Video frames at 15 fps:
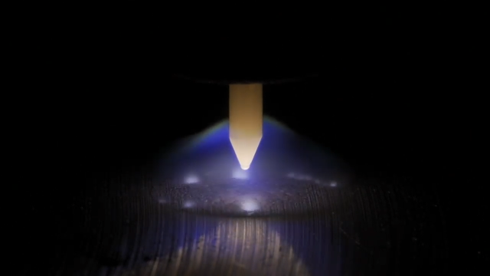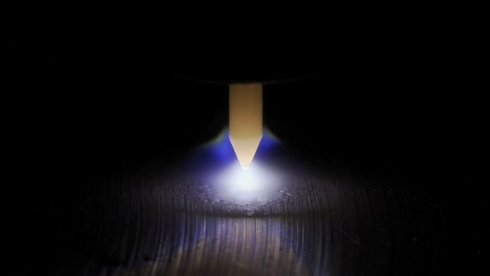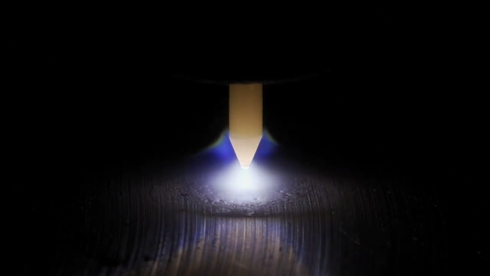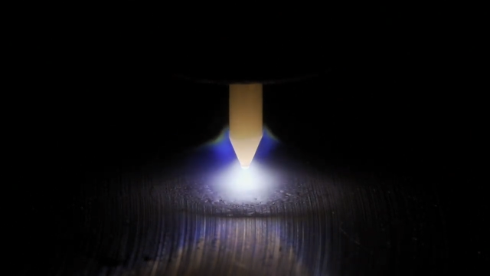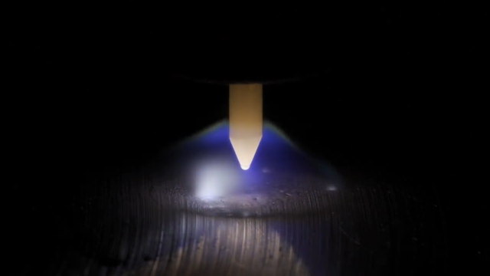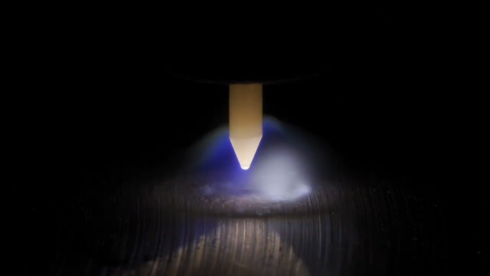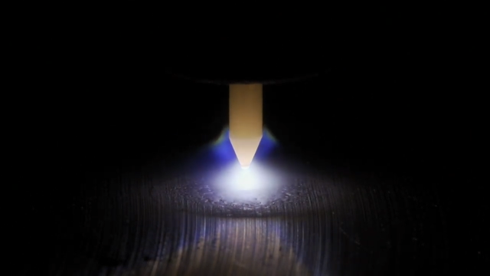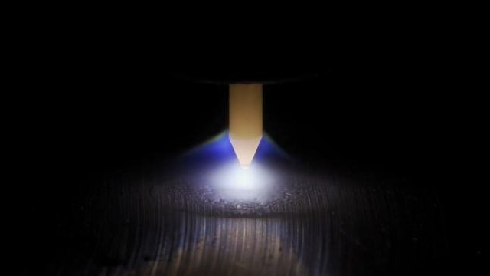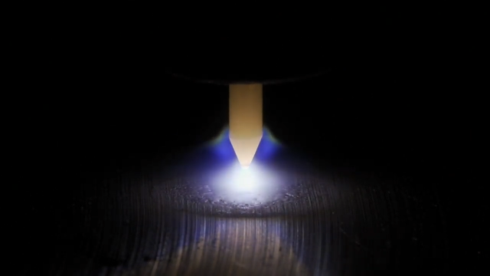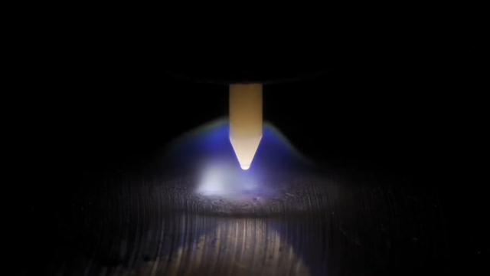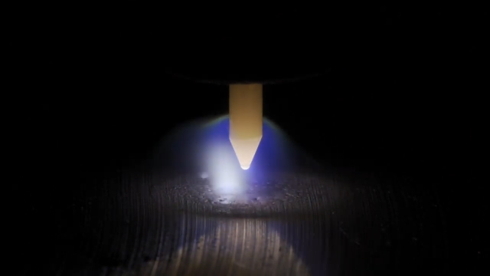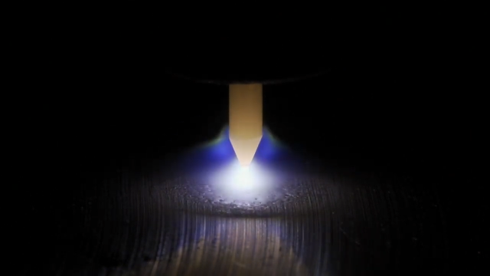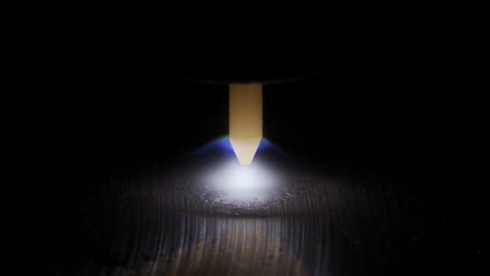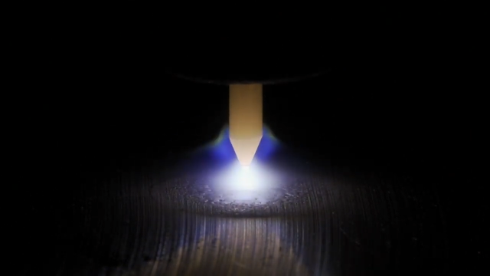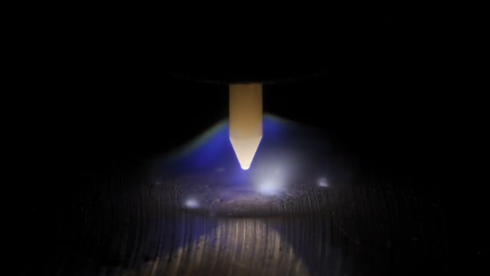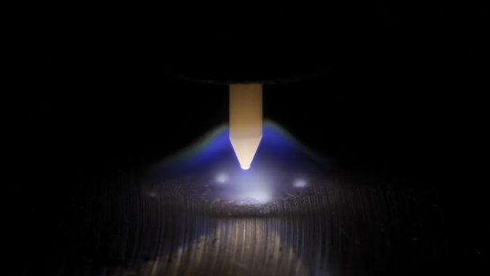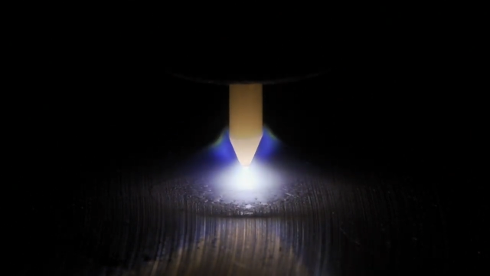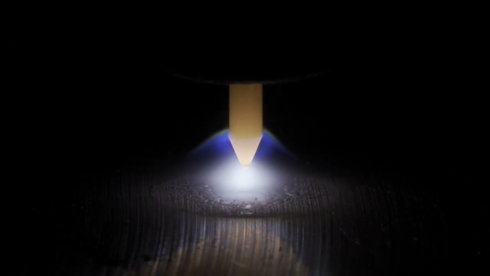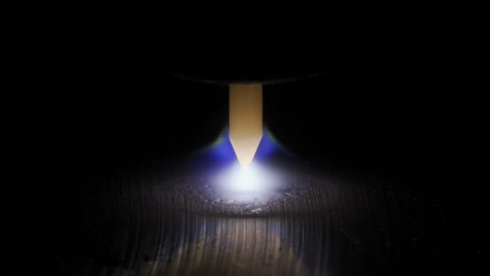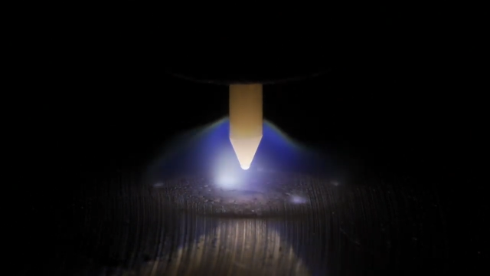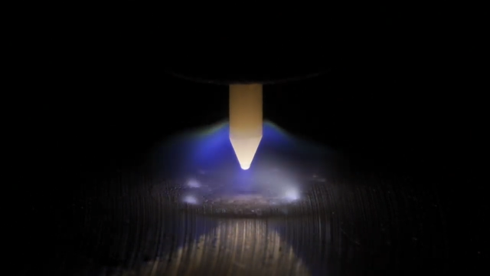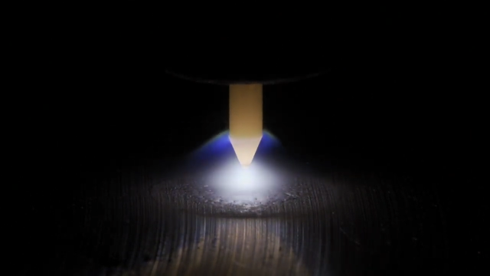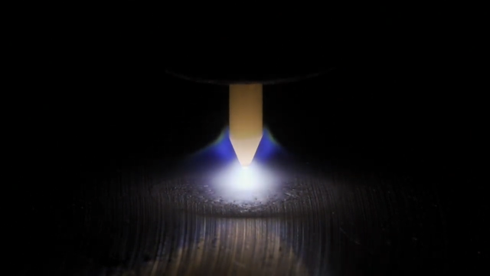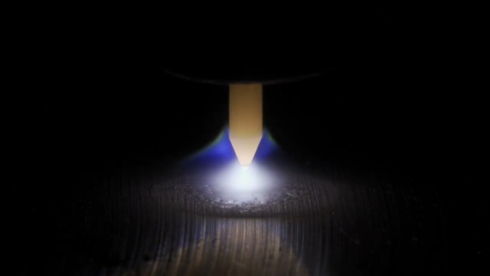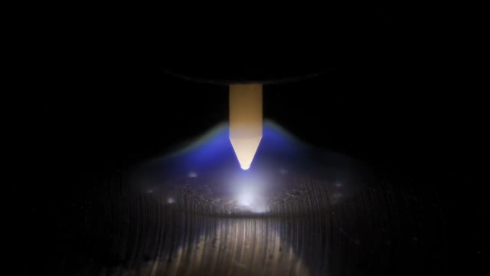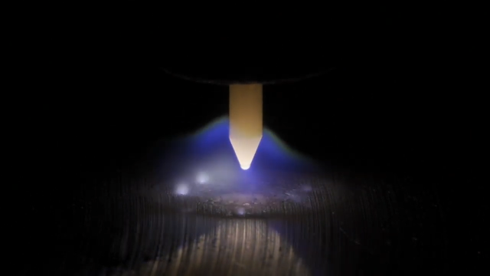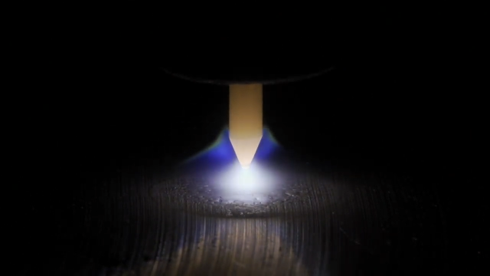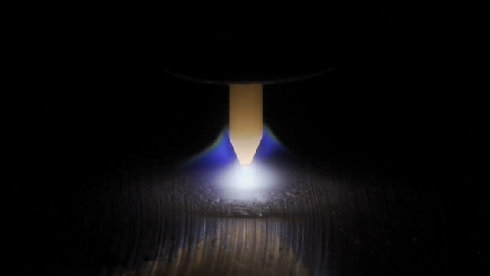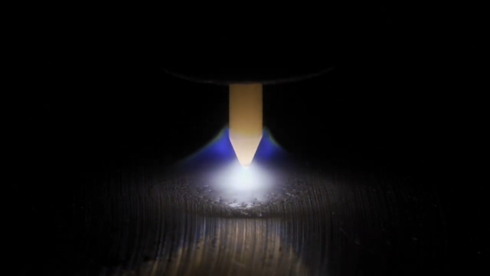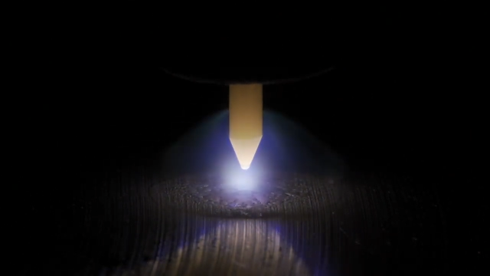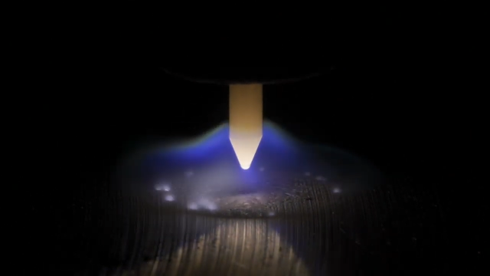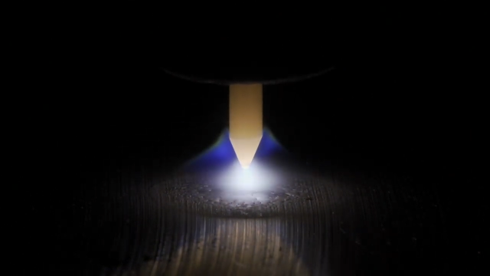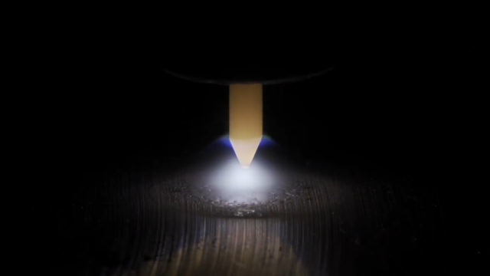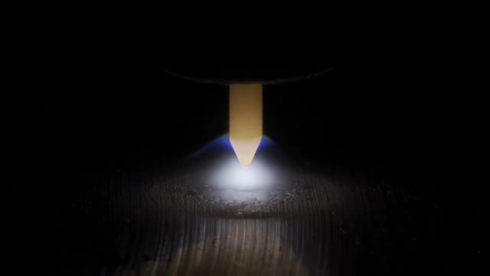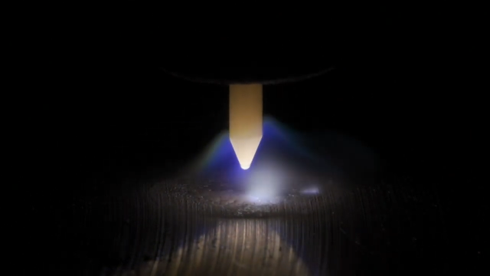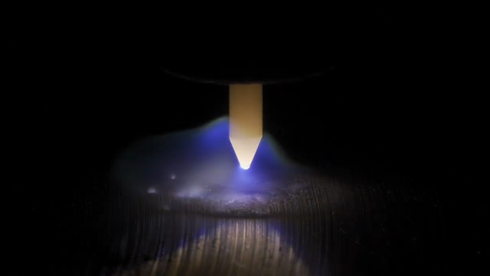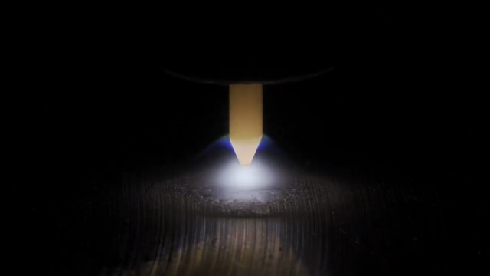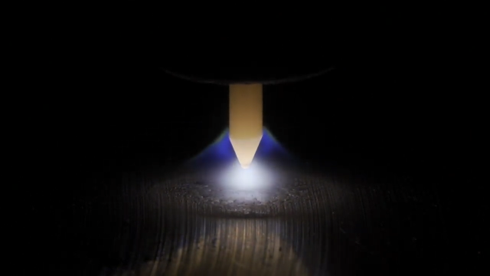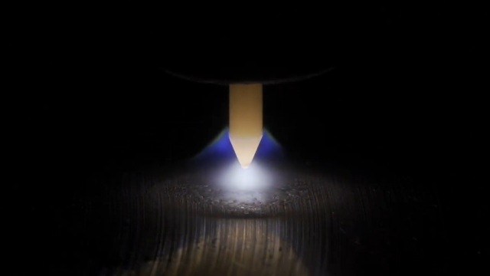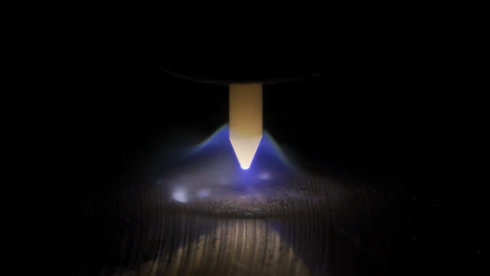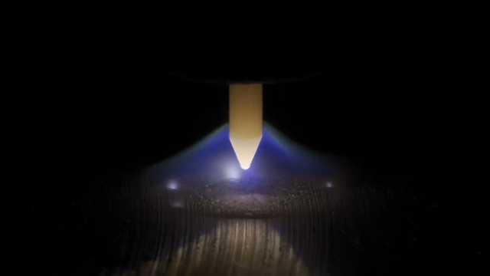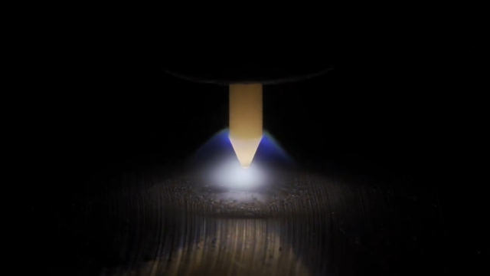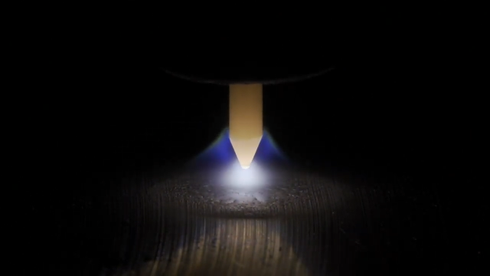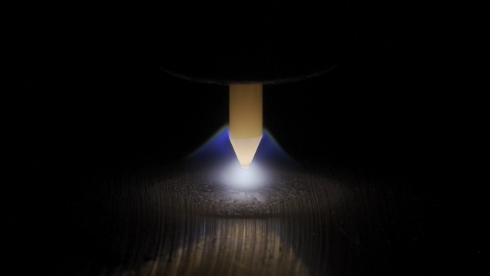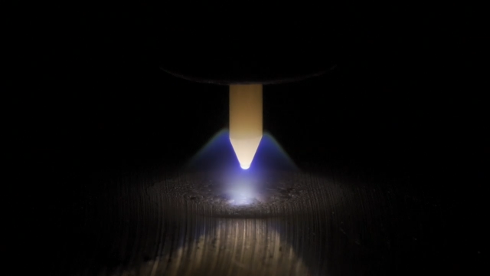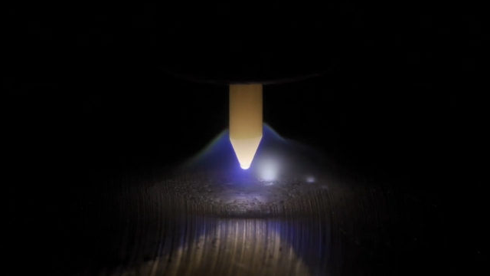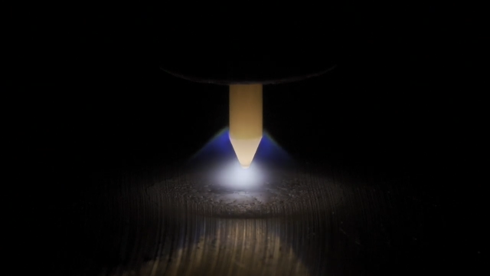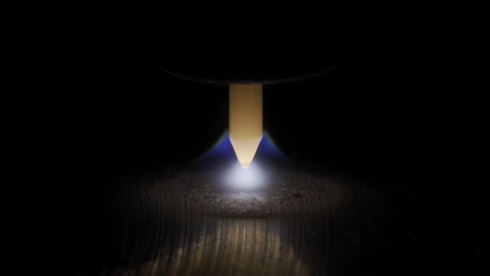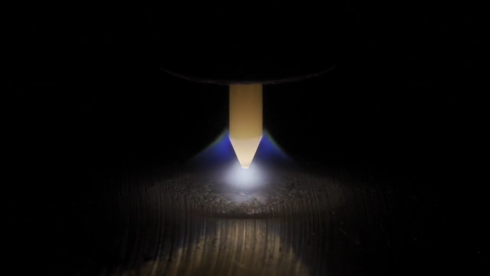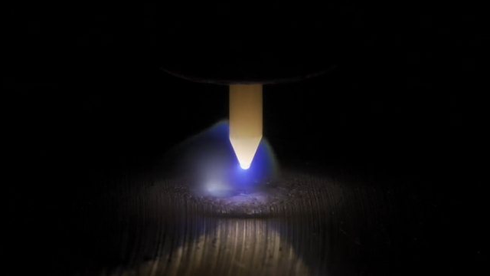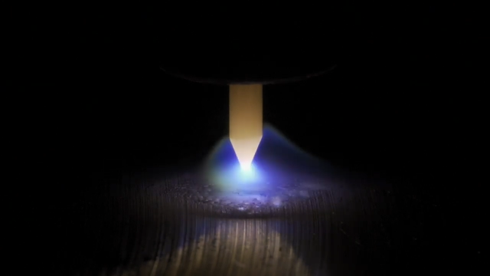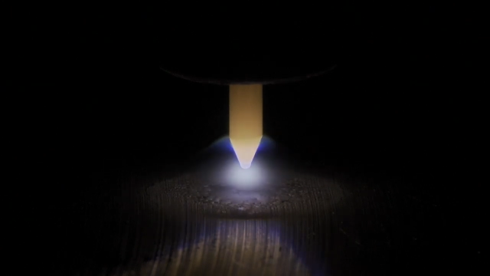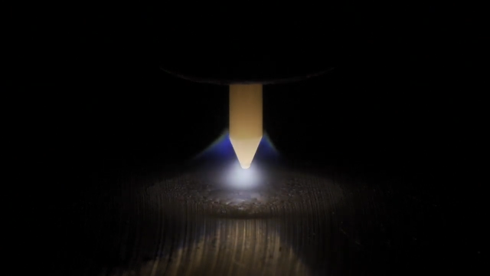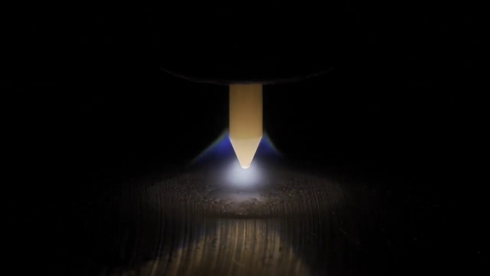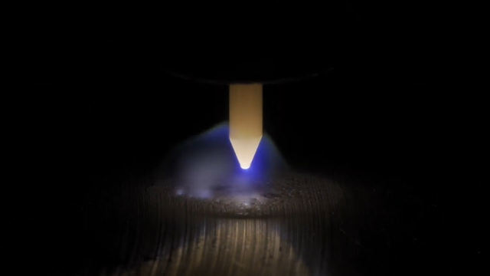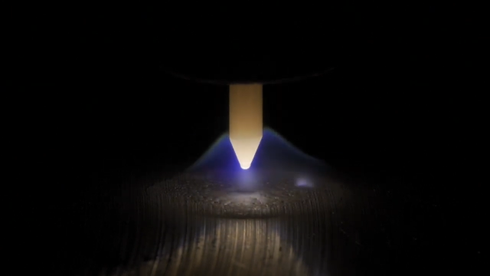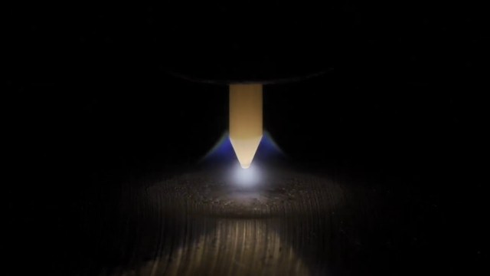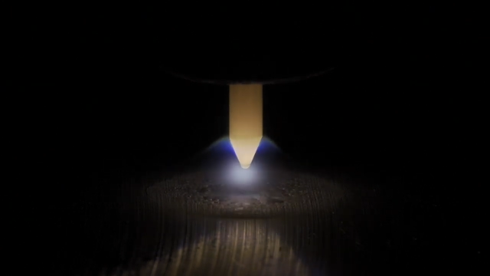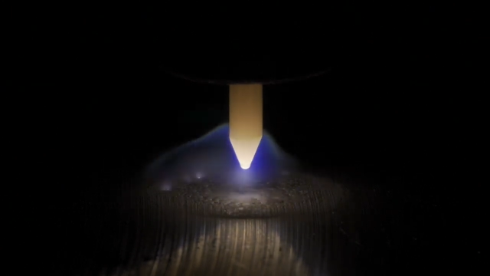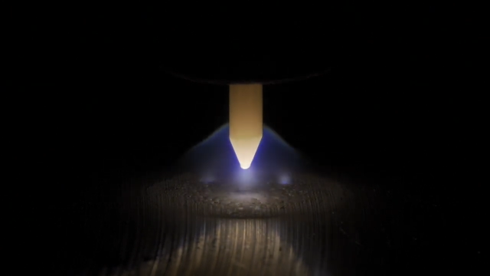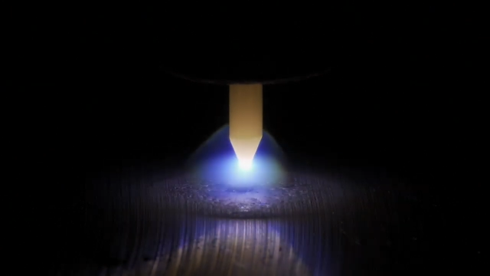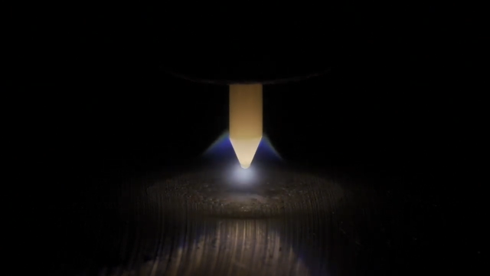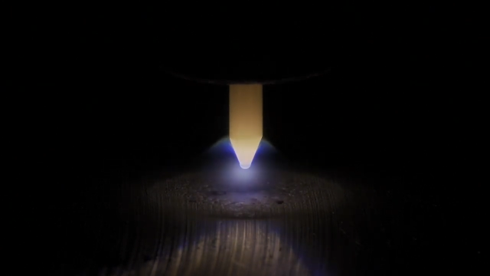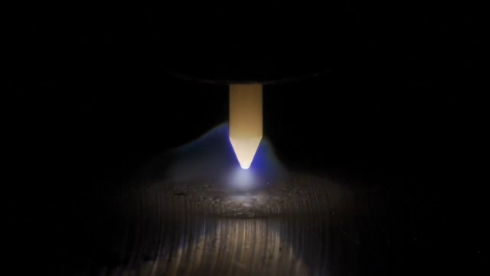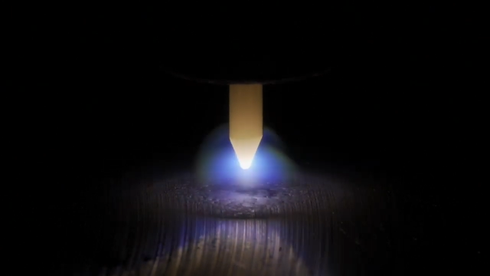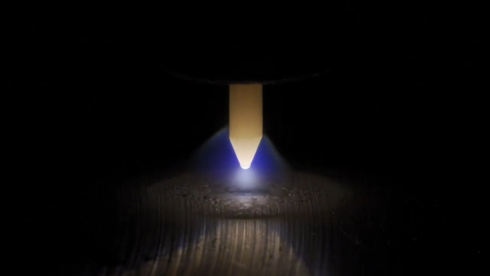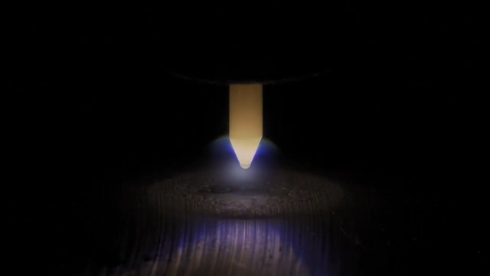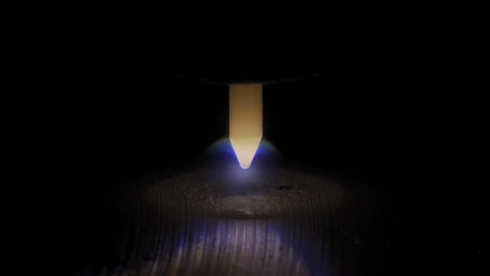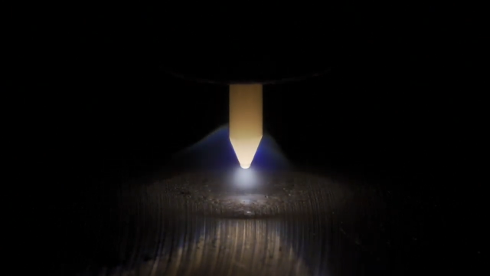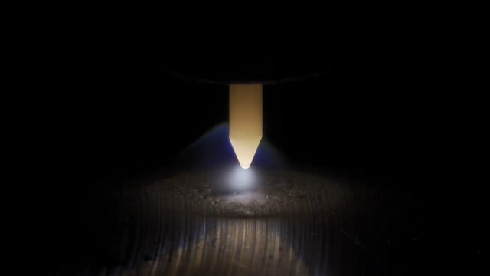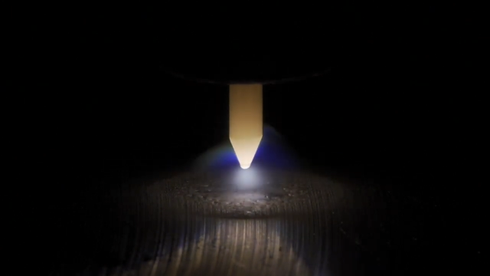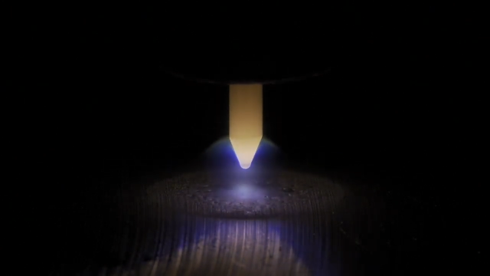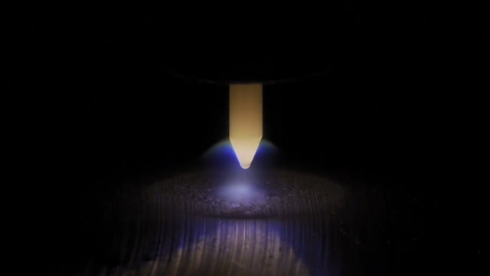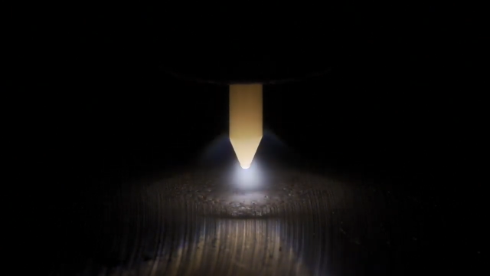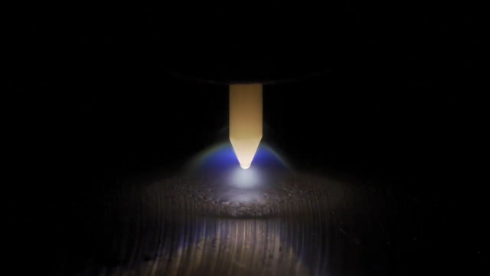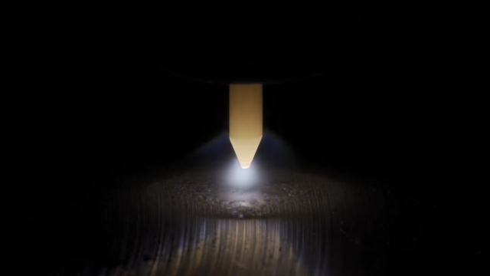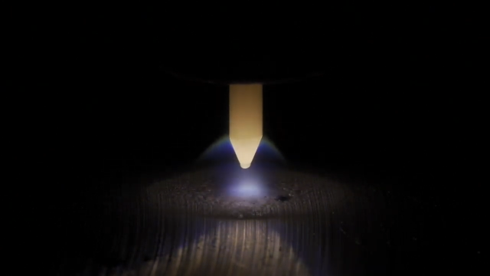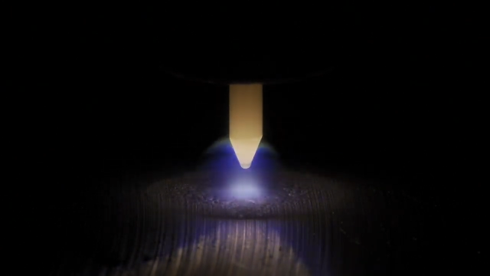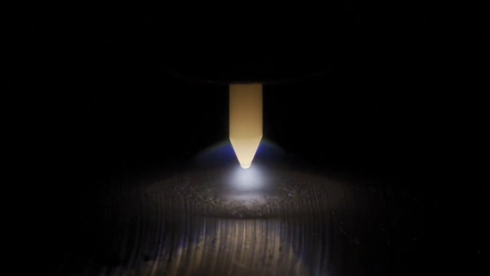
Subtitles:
No face is visible, so there are no lips to read.